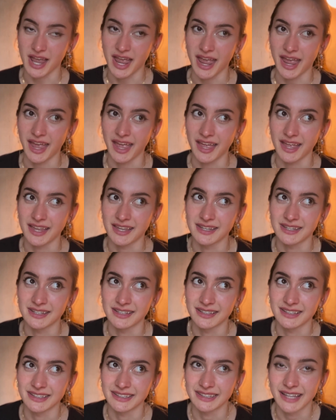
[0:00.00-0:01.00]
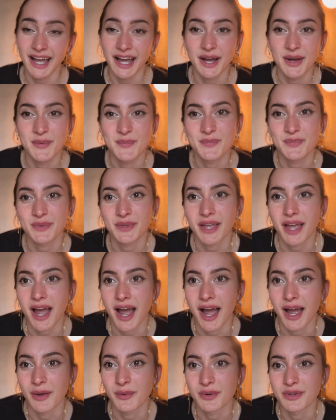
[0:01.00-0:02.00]
And yeah,
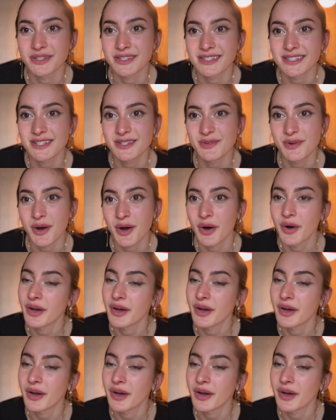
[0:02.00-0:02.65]
I will see you all